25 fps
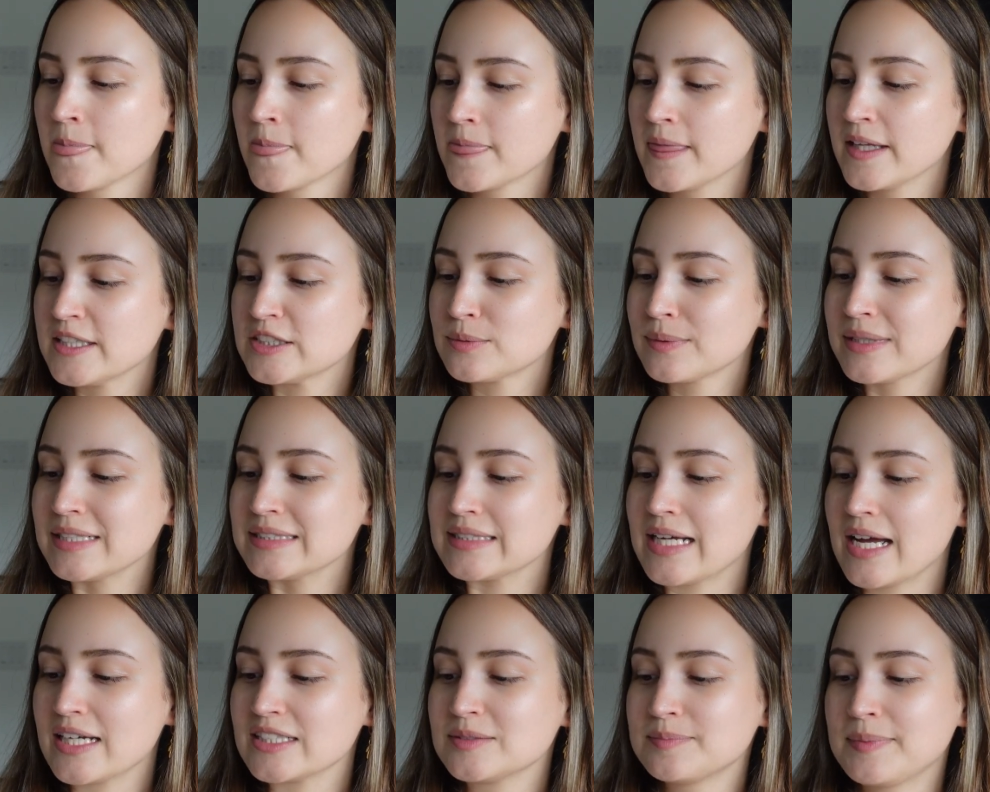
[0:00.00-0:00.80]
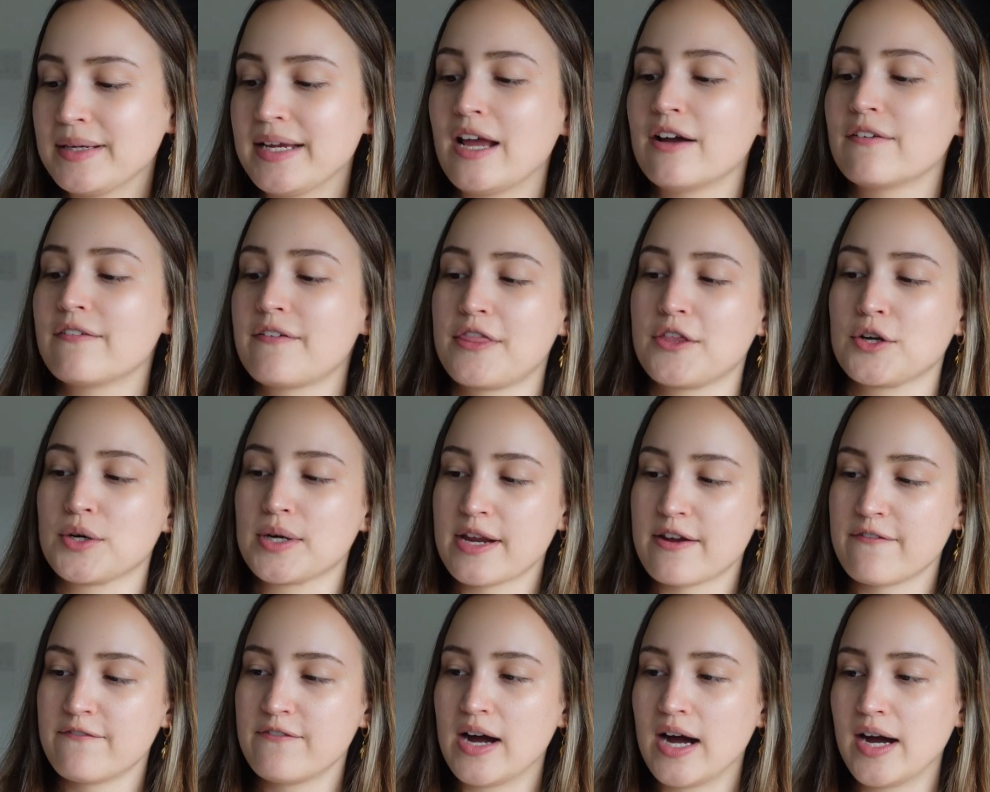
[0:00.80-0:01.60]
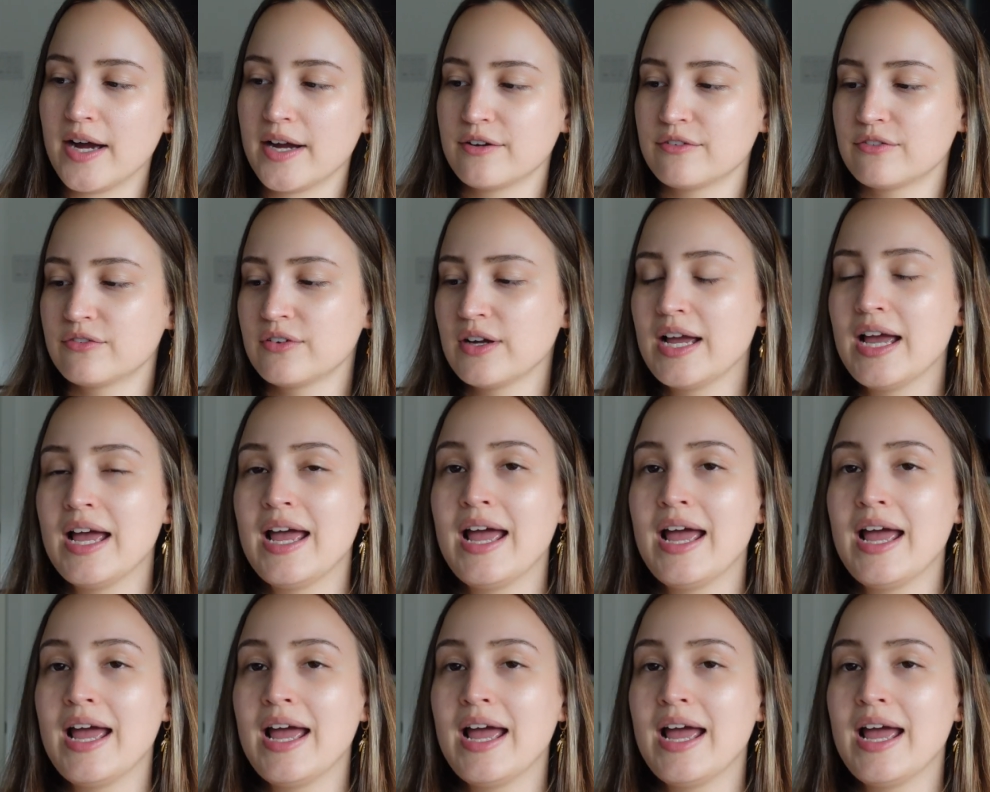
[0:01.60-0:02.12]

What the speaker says: This one is SPF 35.